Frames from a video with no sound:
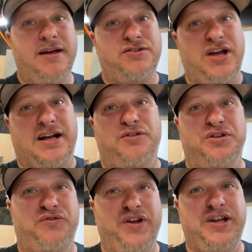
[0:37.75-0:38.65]
Check out
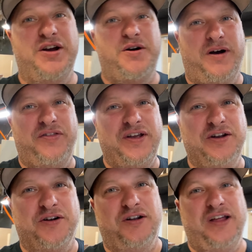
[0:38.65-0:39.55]
this video. I think
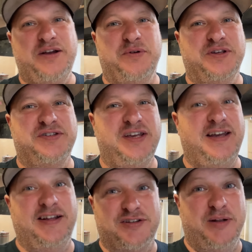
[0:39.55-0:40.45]
you're gonna like what you see.
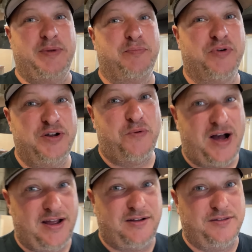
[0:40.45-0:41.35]
It's gonna be pretty wild.